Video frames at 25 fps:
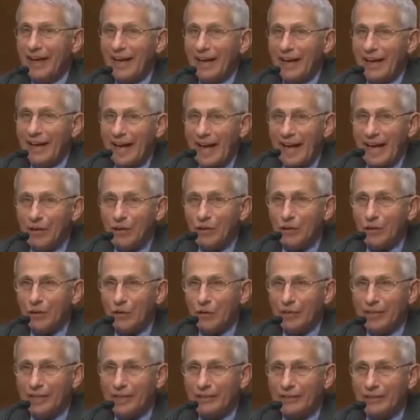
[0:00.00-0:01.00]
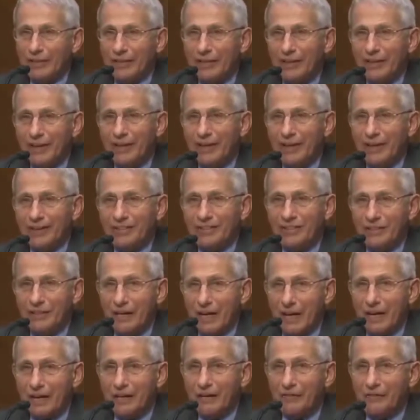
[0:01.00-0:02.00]
categorically has
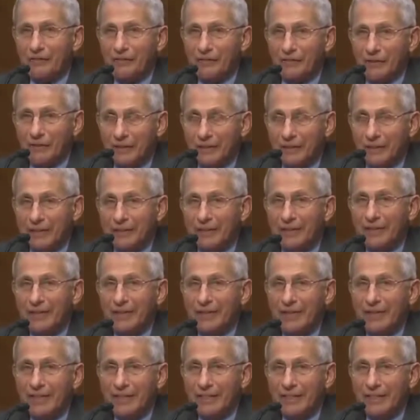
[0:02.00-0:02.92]
not funded